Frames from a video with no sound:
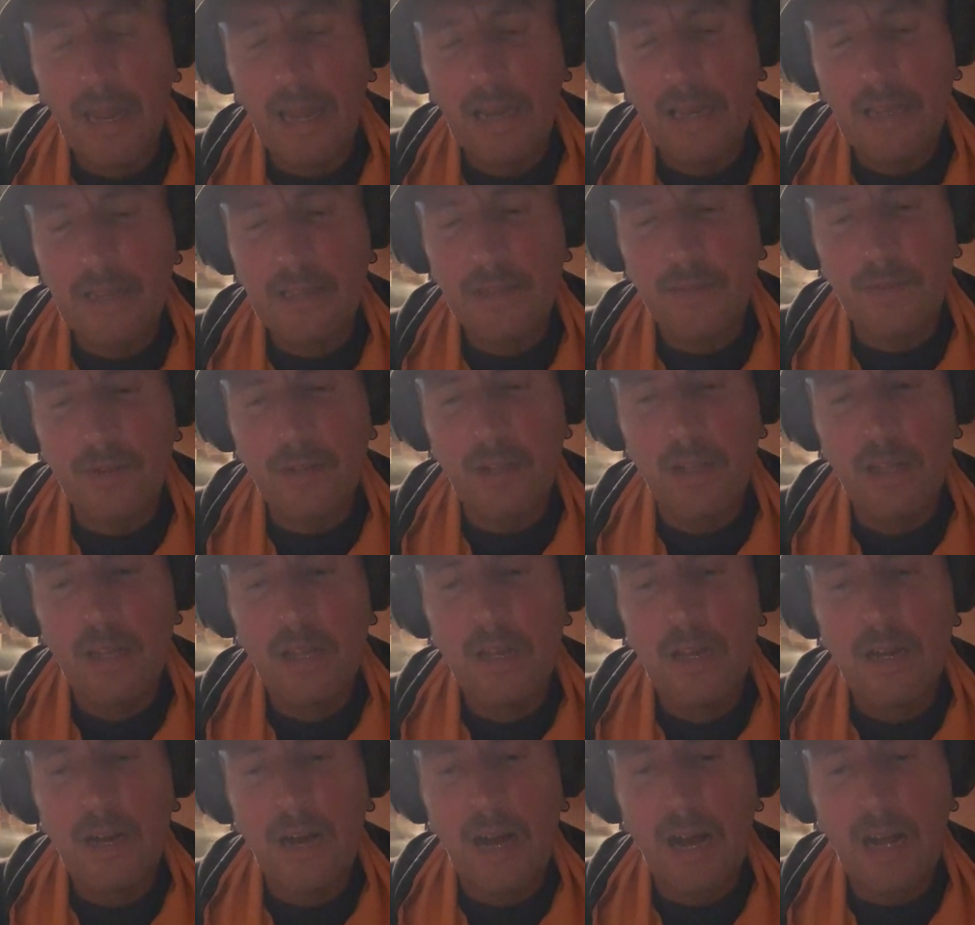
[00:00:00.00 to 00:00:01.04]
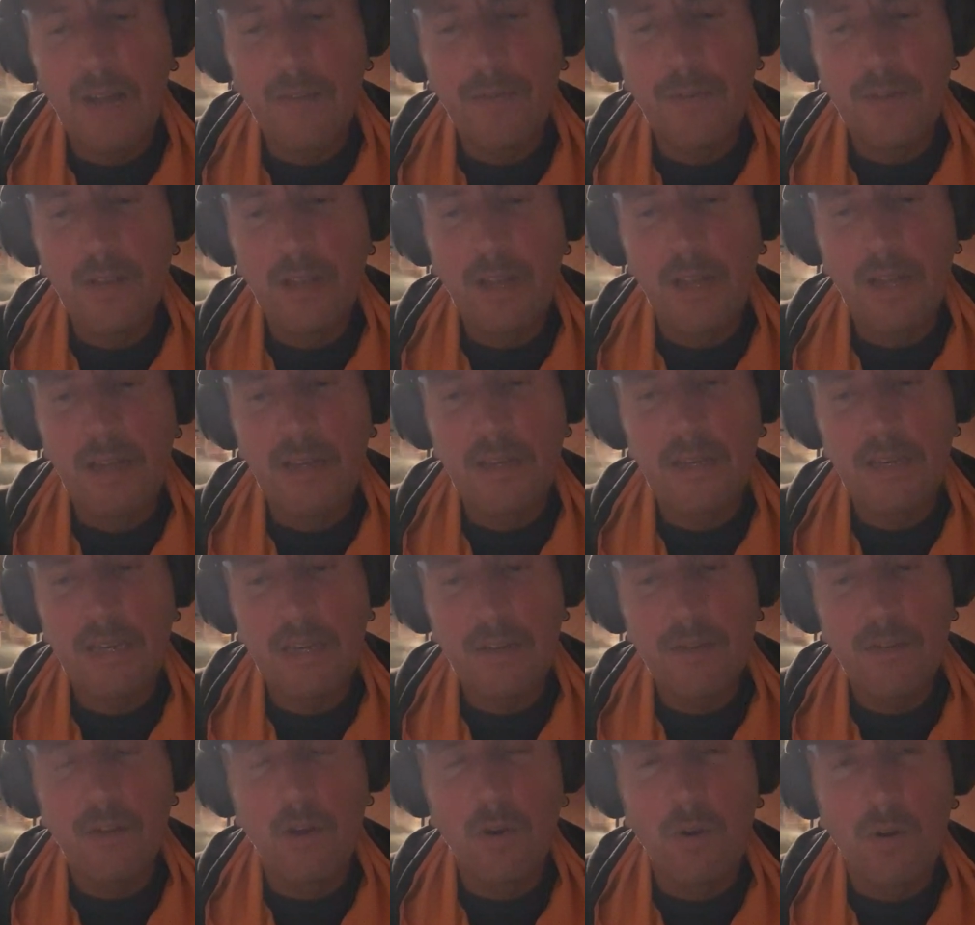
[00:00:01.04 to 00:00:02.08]
and get this feeling. I feel like,
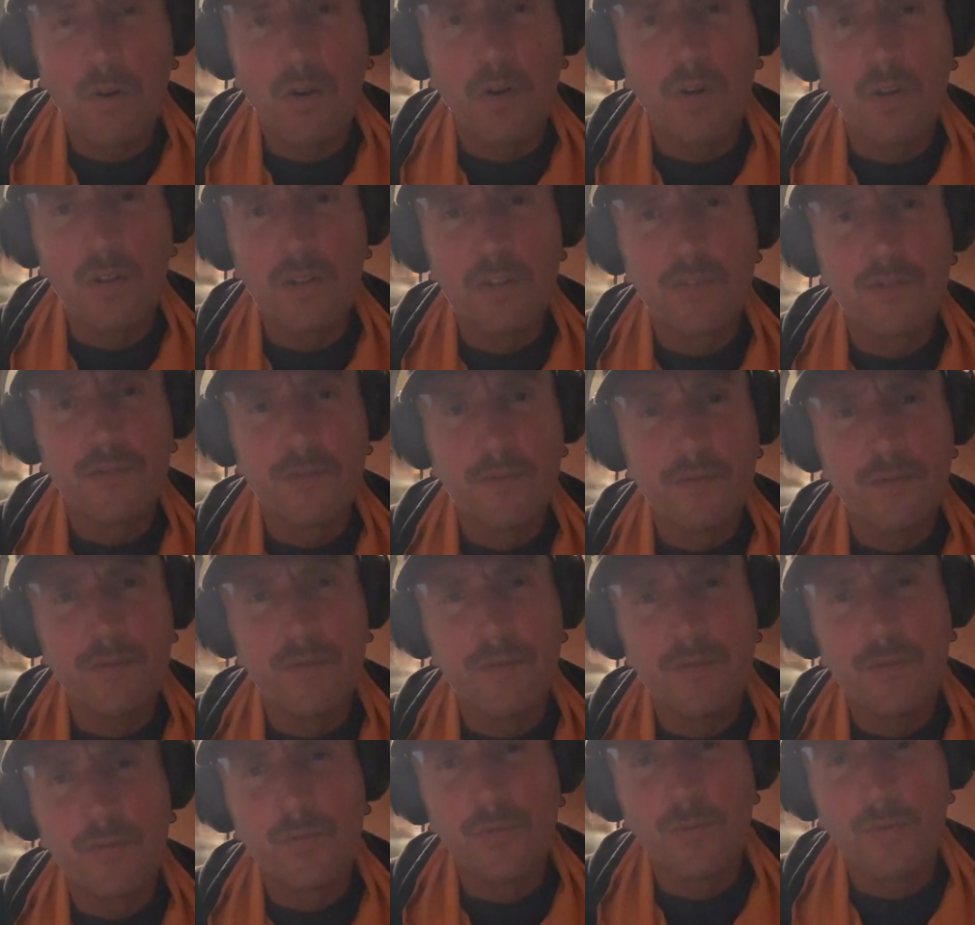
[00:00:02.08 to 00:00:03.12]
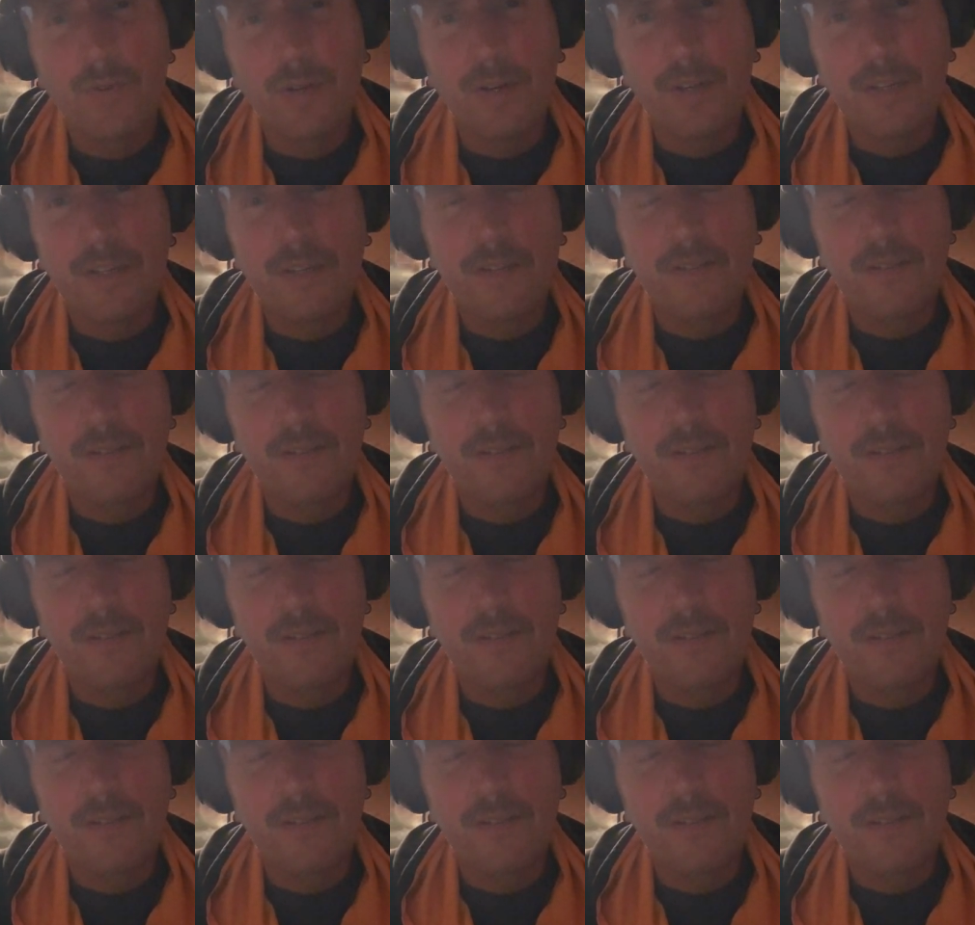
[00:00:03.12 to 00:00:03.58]
even though Earl is very,